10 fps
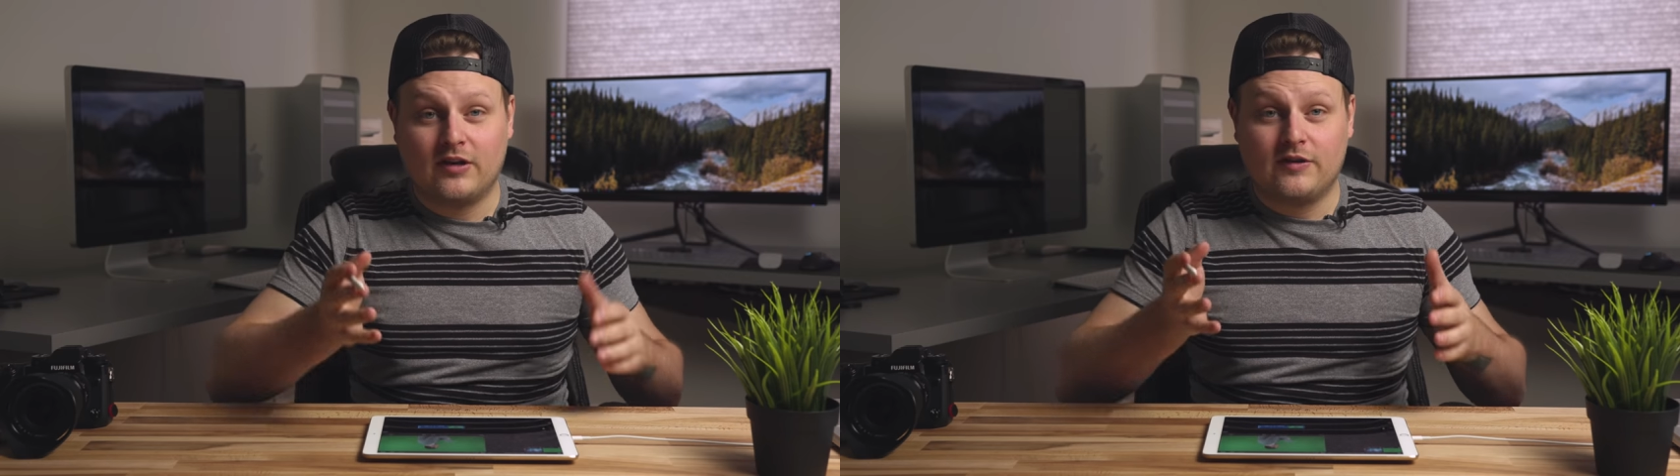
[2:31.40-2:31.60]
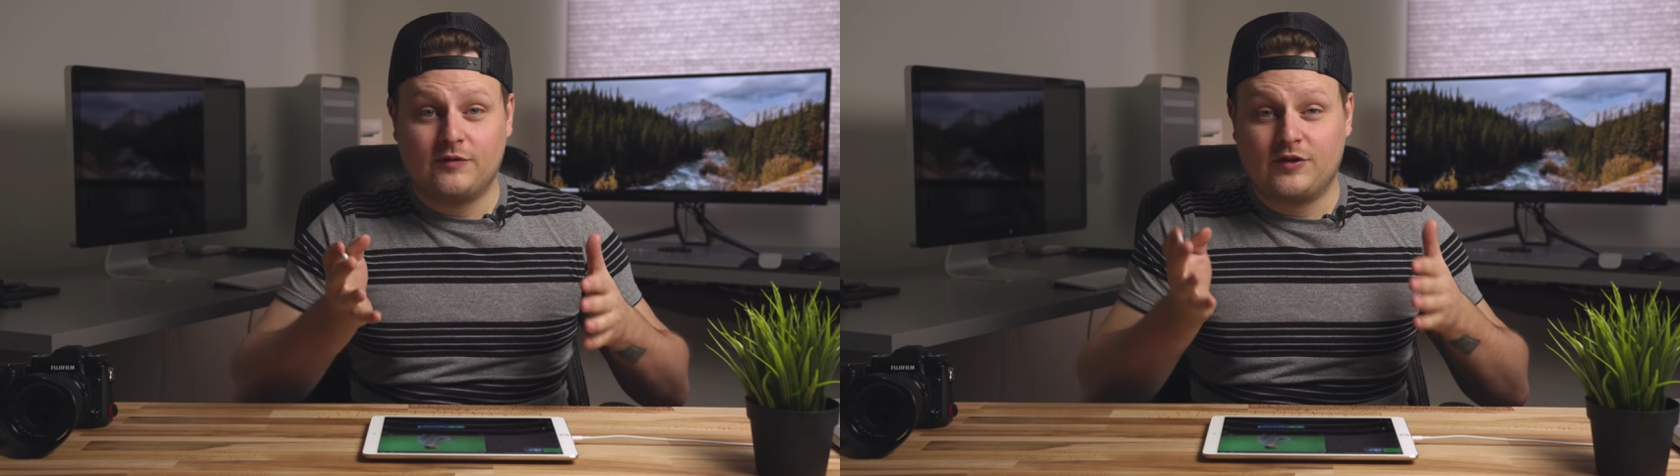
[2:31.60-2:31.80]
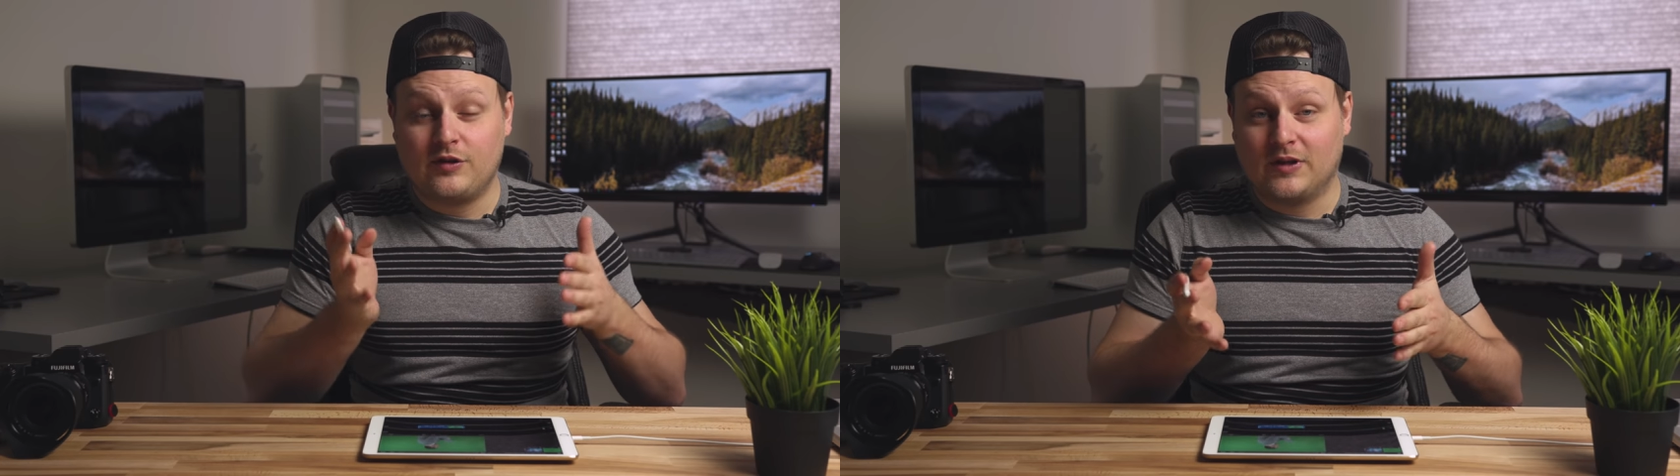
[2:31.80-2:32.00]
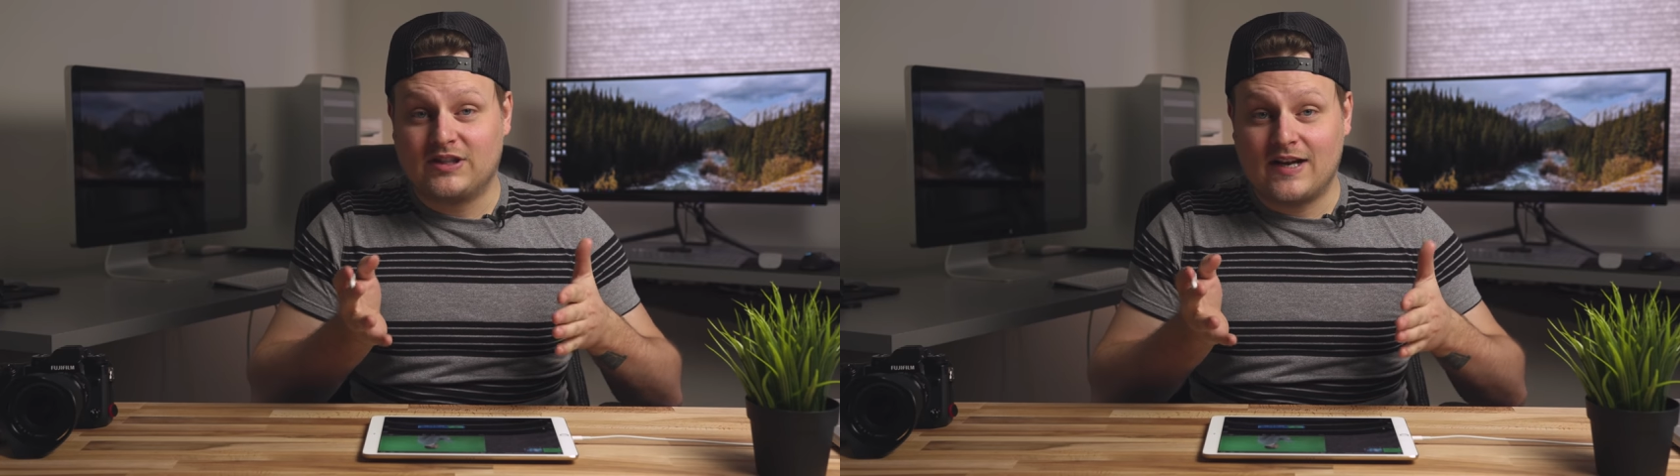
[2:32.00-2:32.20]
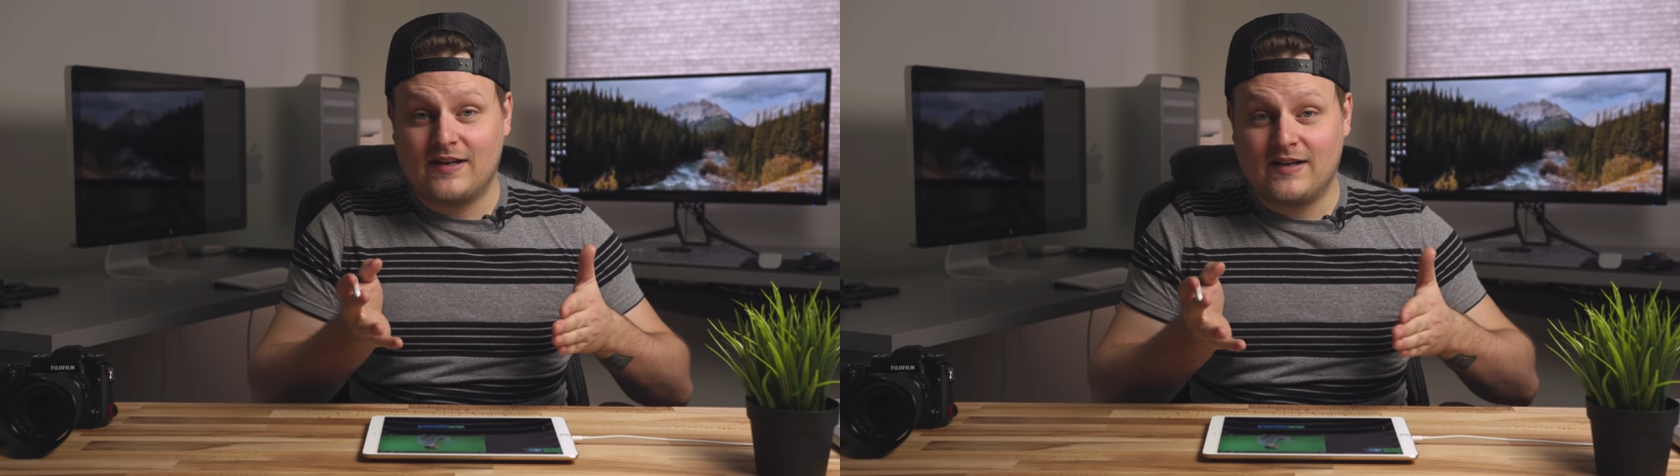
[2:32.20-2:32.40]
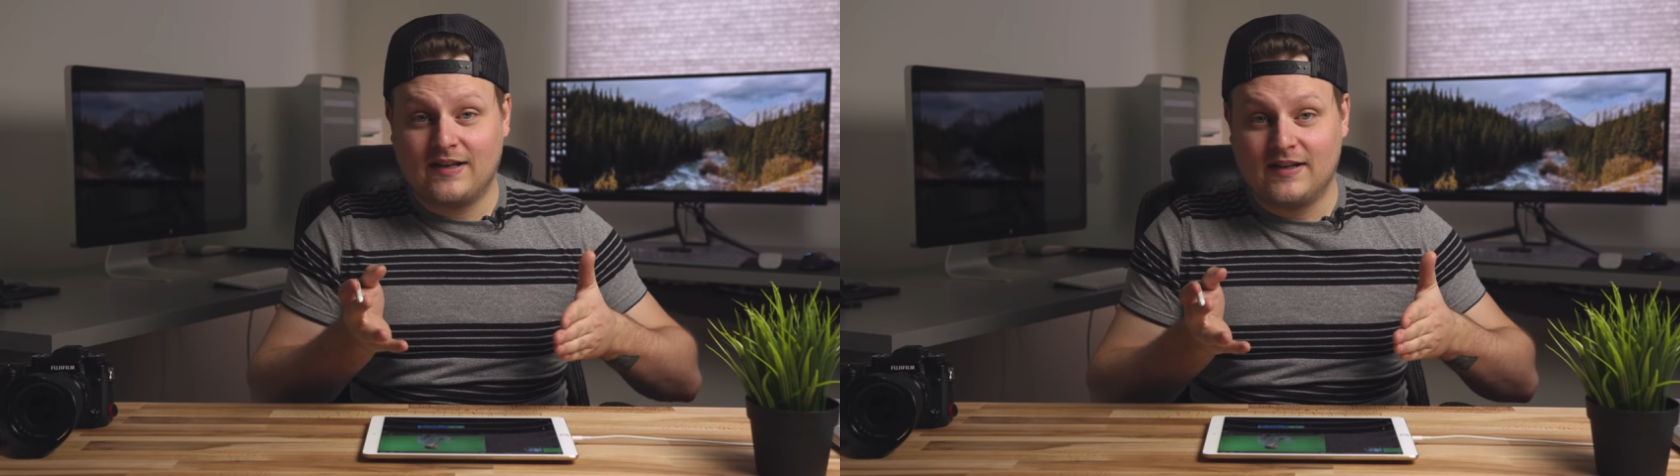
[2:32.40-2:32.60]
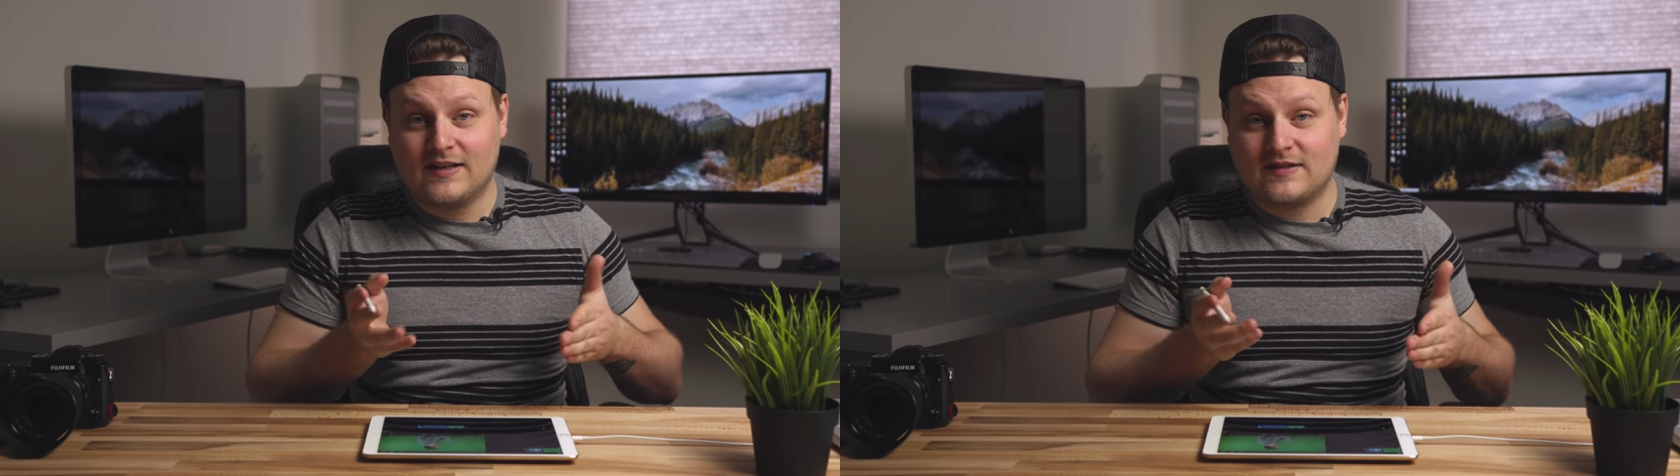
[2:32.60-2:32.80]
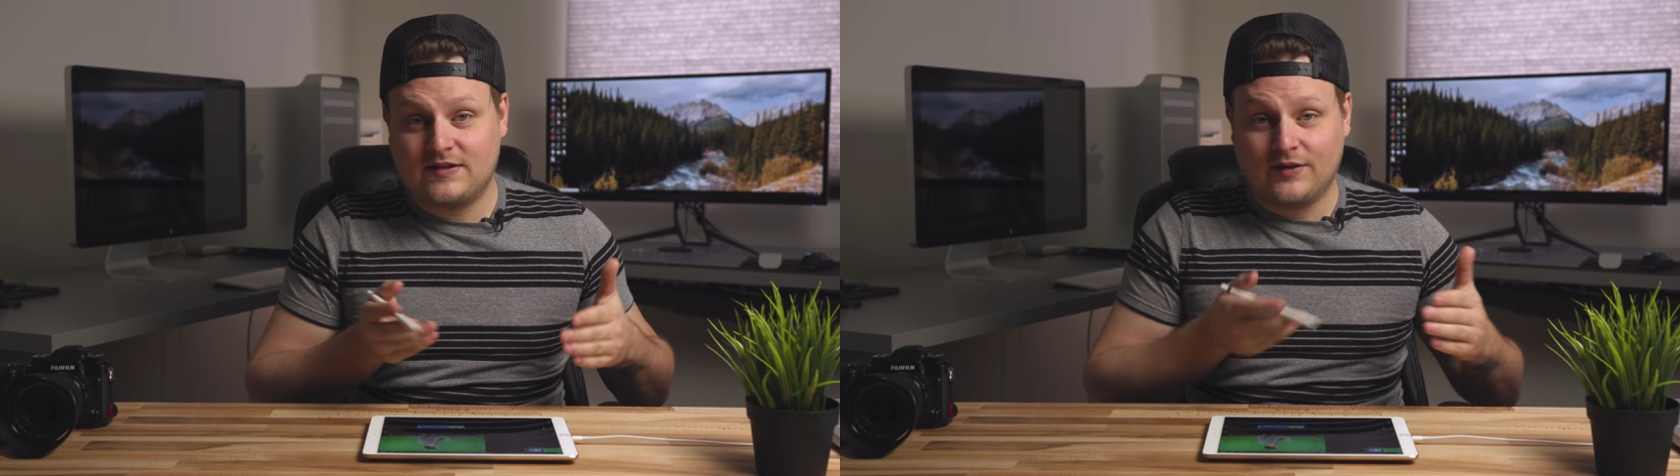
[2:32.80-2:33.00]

not gonna do too much editing in this.